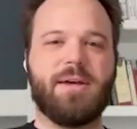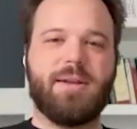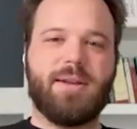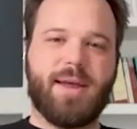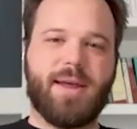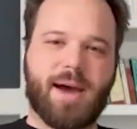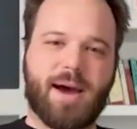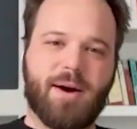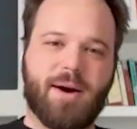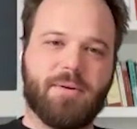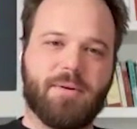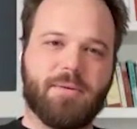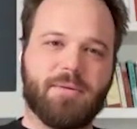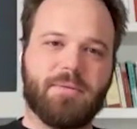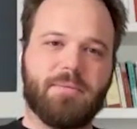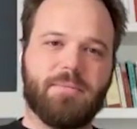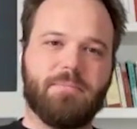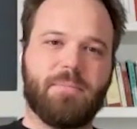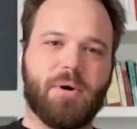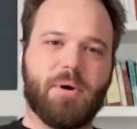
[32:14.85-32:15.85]
now
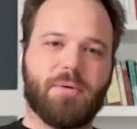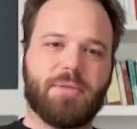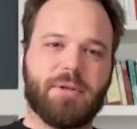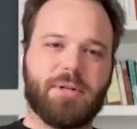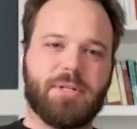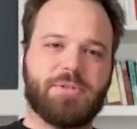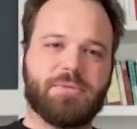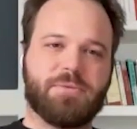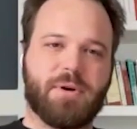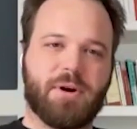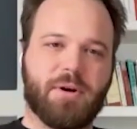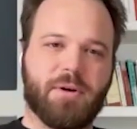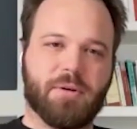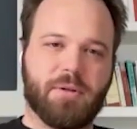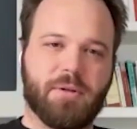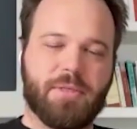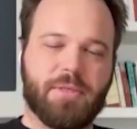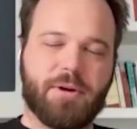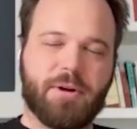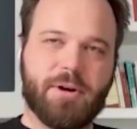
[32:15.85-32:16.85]
both into our
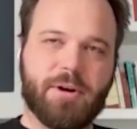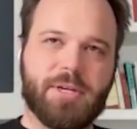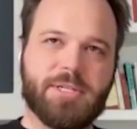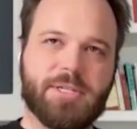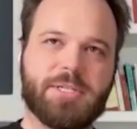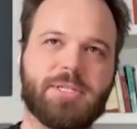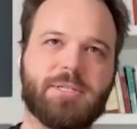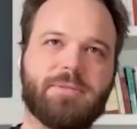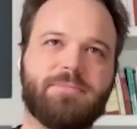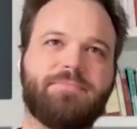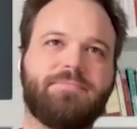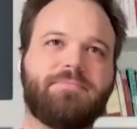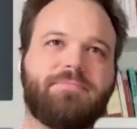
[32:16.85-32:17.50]
early thirties,